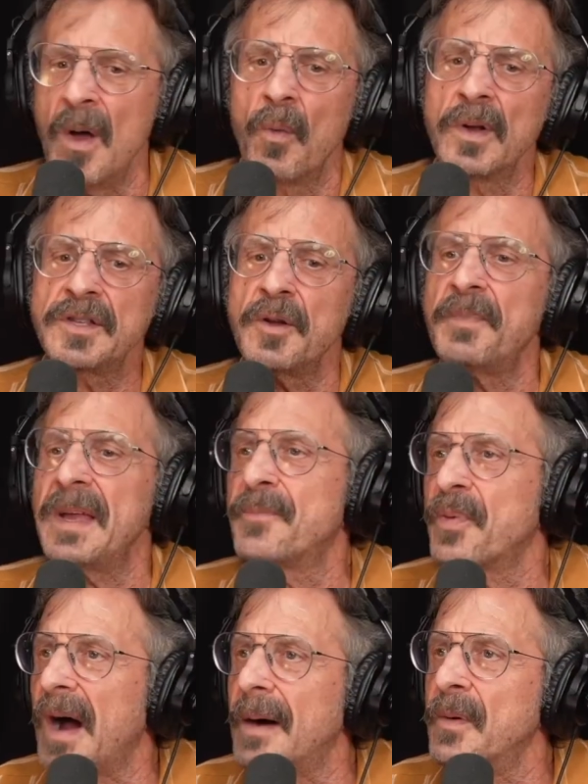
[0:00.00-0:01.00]
What's your big
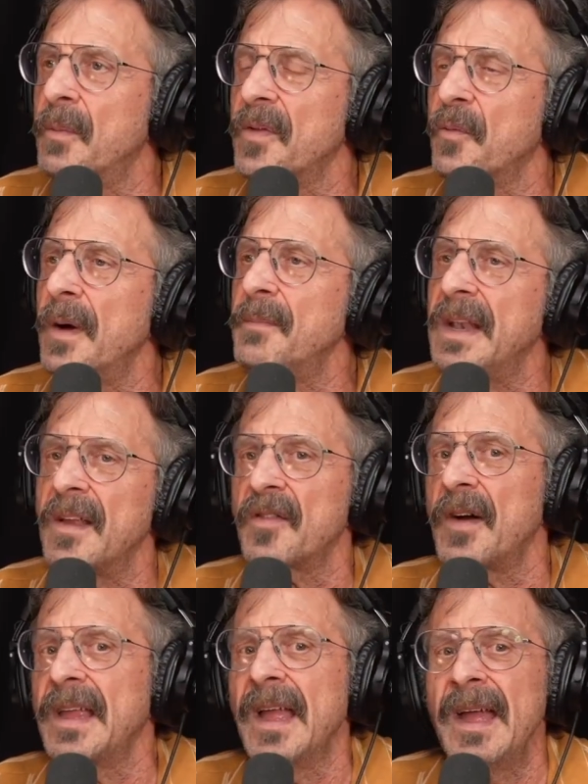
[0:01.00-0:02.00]
problem with women? It's
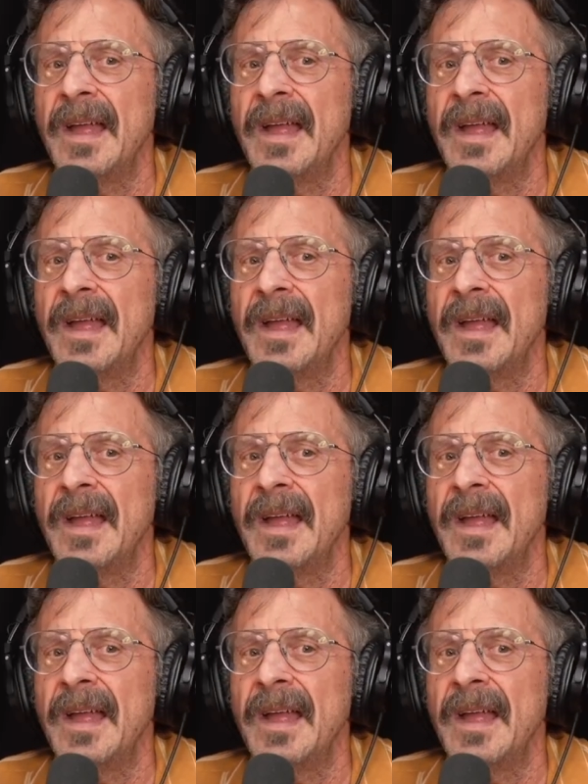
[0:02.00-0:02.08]
like,